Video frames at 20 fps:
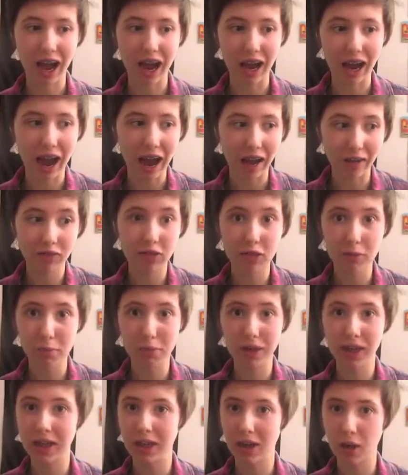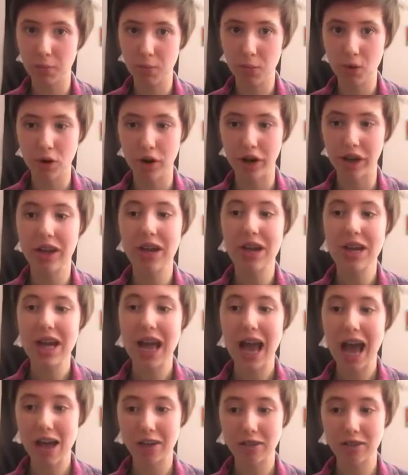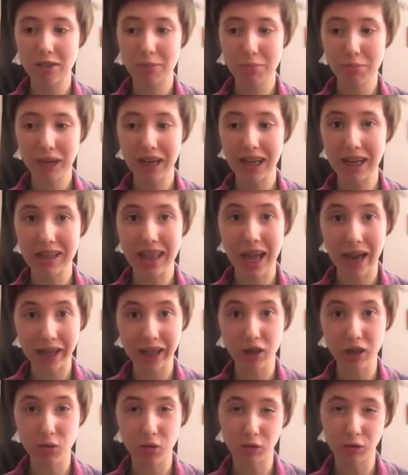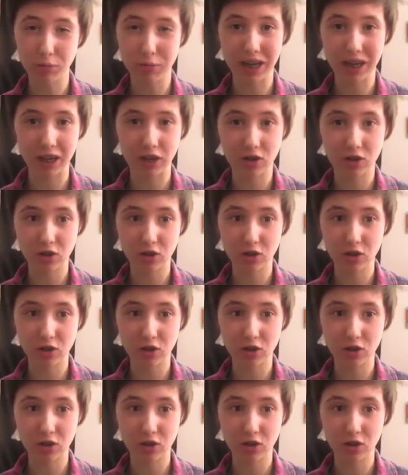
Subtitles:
I have to be a boy, and to me that equaled being